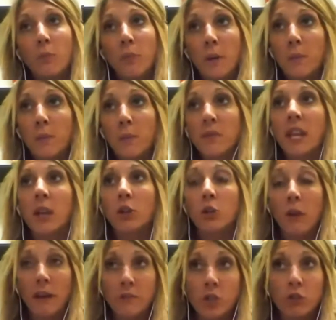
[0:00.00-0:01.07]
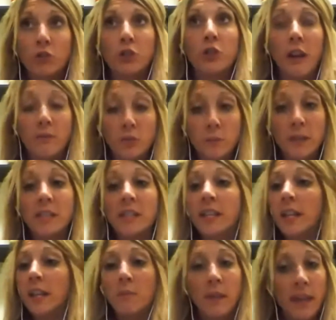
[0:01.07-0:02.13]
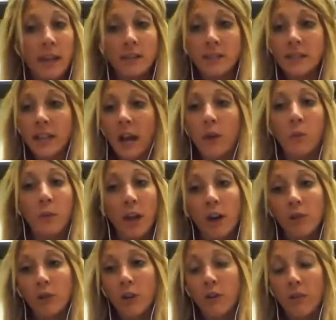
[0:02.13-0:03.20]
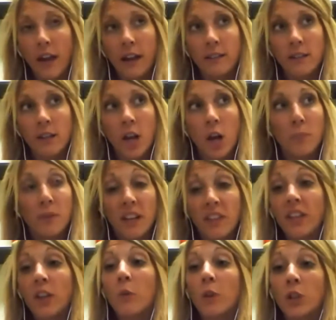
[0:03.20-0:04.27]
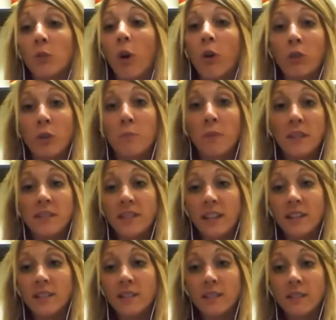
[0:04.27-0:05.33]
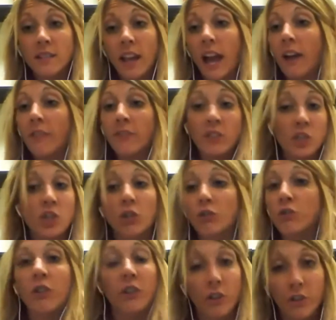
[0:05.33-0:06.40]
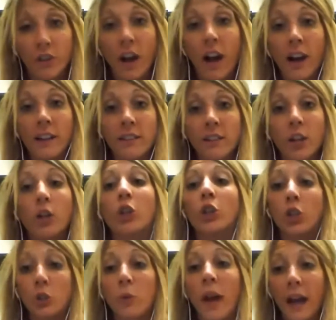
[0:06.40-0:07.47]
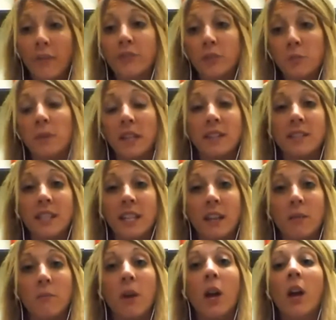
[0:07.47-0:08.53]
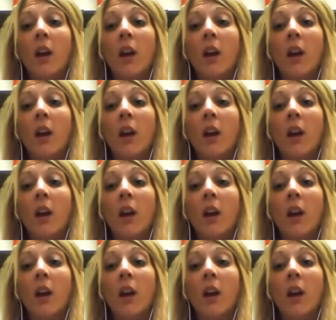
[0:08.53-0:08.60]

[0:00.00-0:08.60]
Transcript: people say you have children, you have to be a team. Hands down, we all know that. But I think when you own a business, having children or not, you have to be a team.